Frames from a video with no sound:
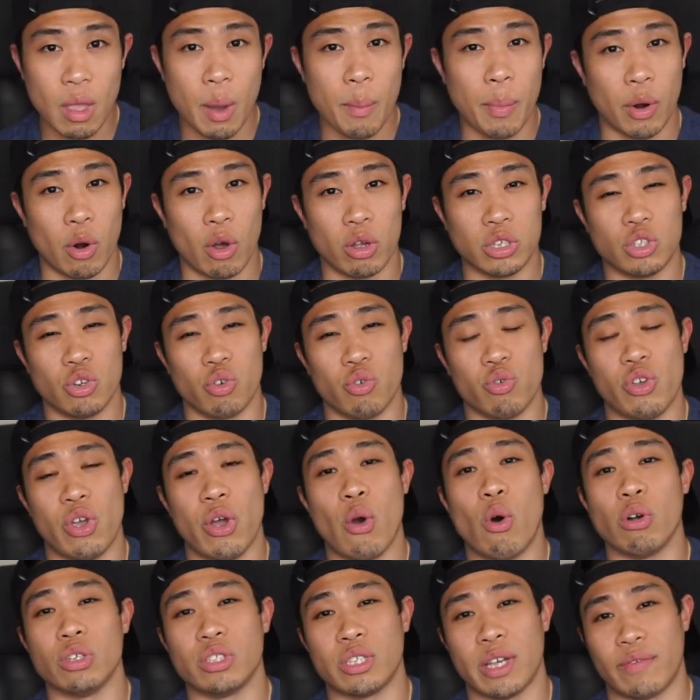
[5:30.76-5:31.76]
but also
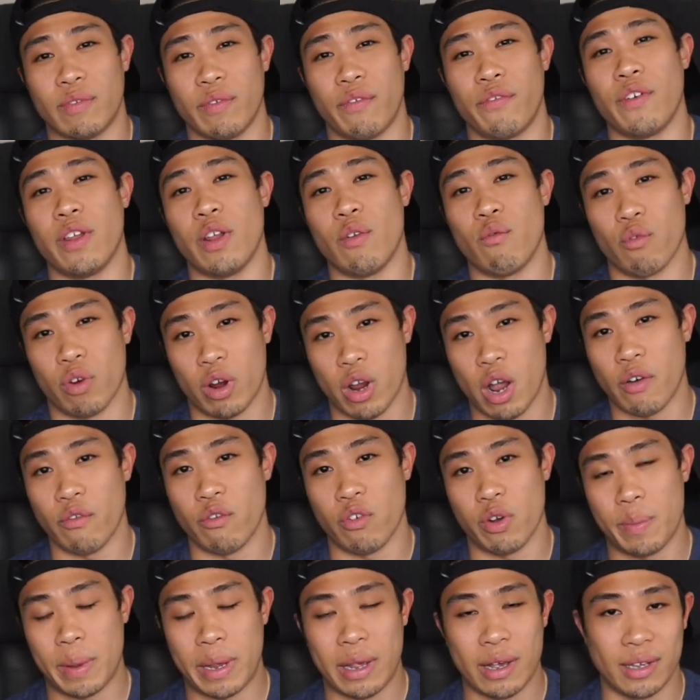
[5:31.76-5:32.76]
you also have to fit in
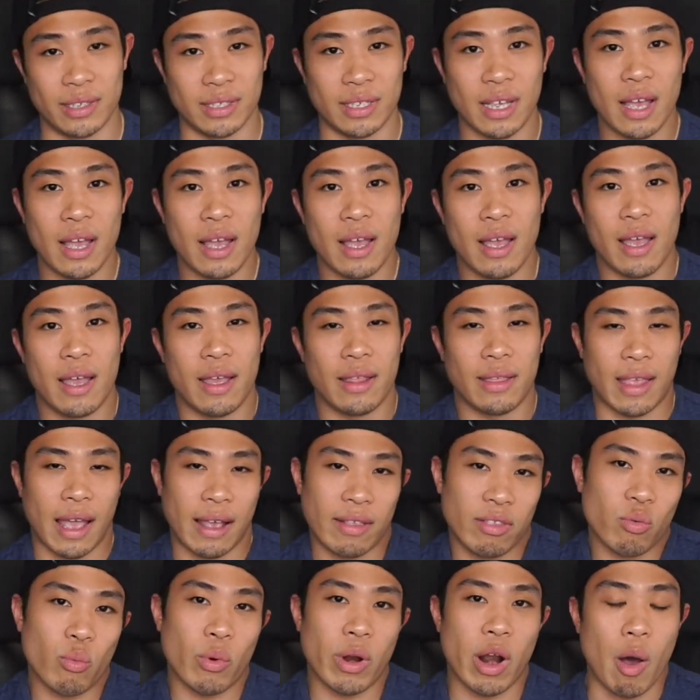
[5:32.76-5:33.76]
recovery, because
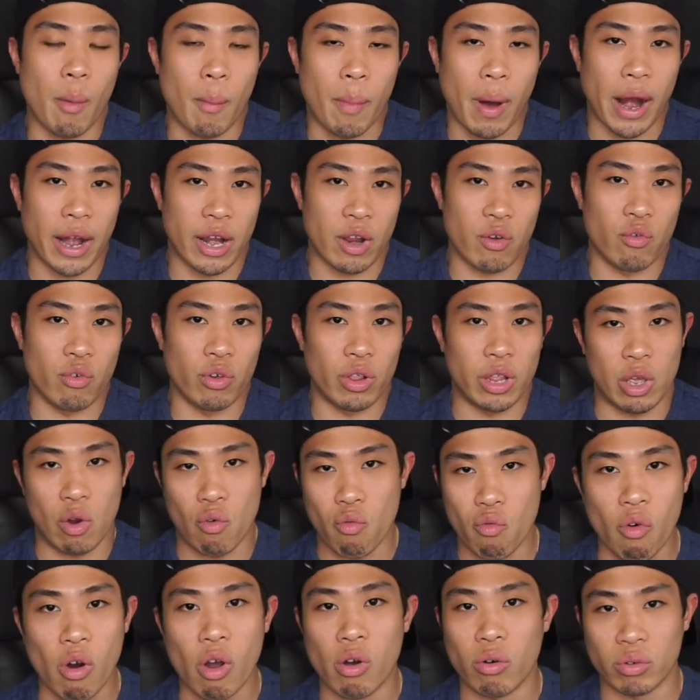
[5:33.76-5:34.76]
that's when our body really
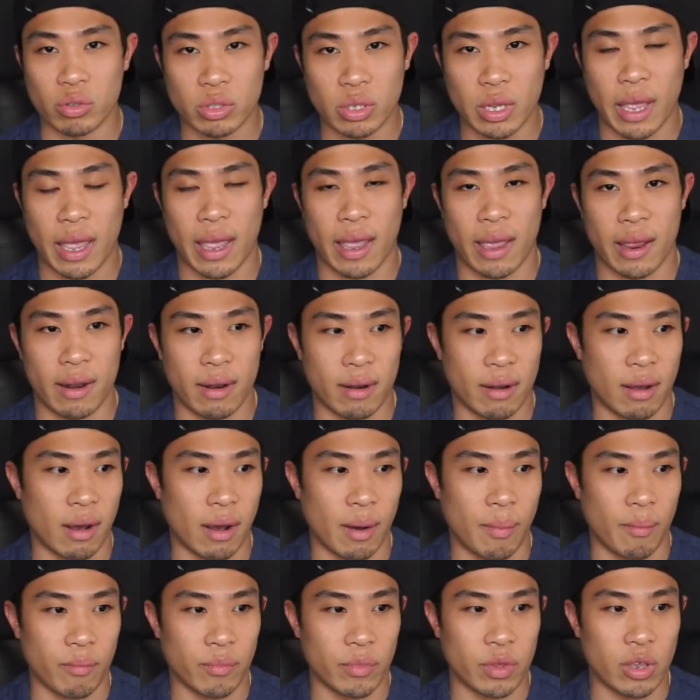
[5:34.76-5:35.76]
grows. And
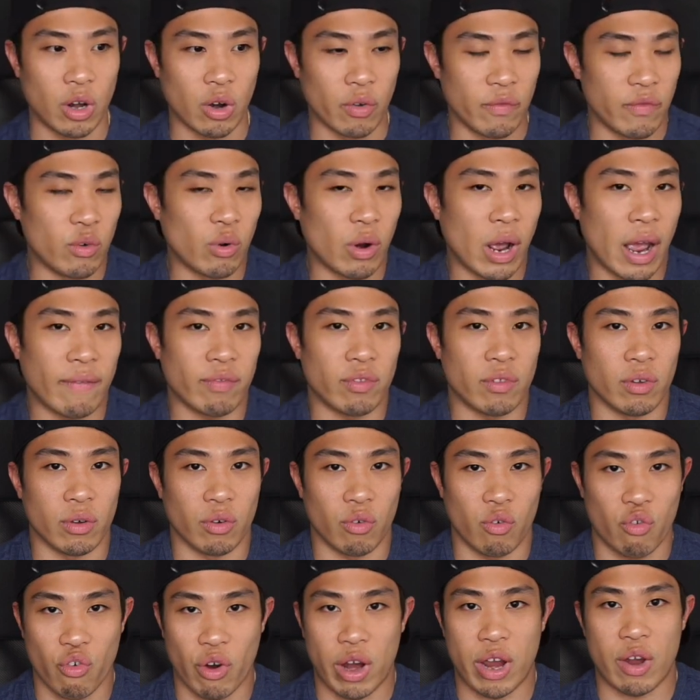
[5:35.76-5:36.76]
if you don't have the
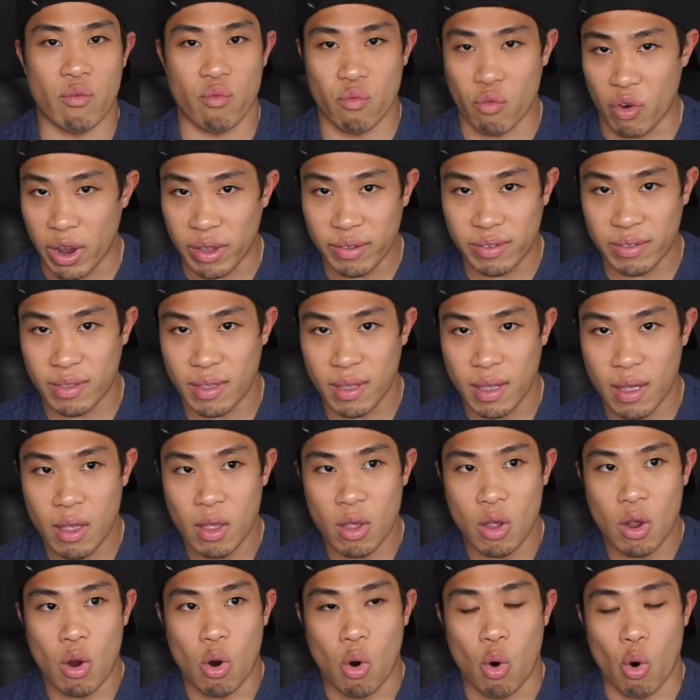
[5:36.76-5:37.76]
great rest
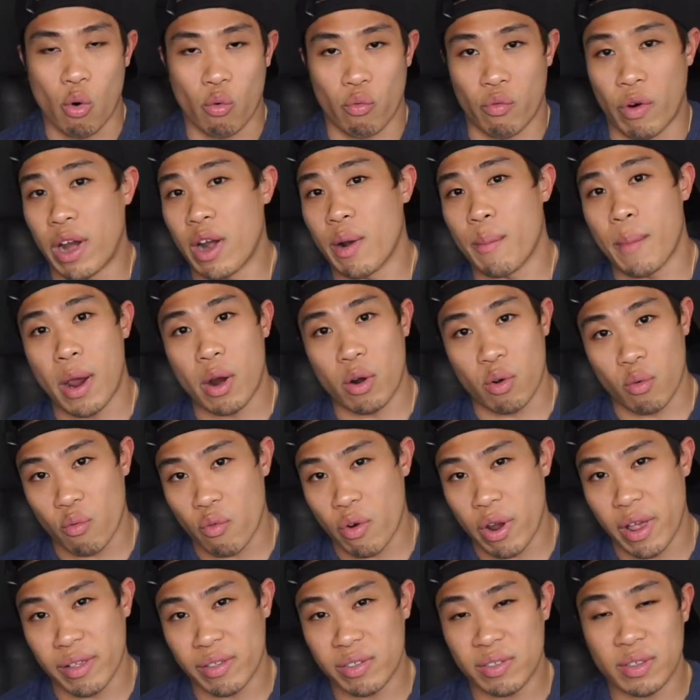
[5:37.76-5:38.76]
or right amount of
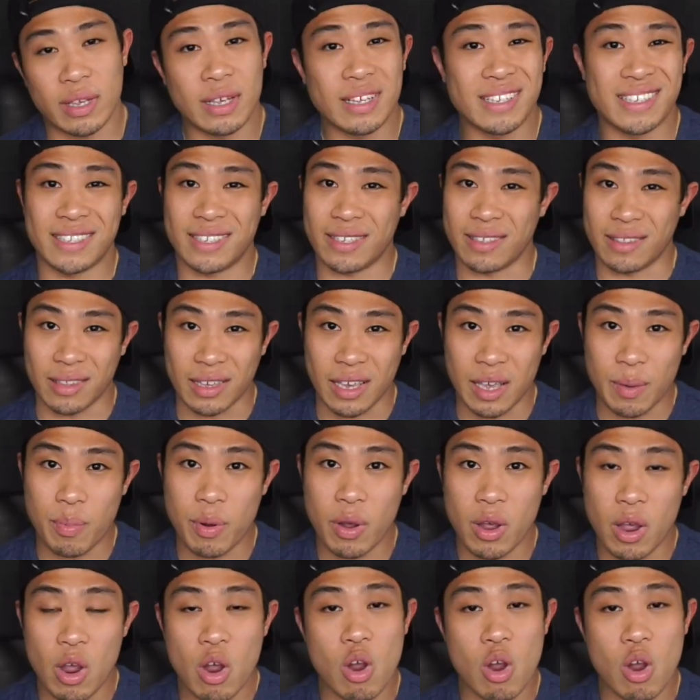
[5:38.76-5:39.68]
rest, sleep,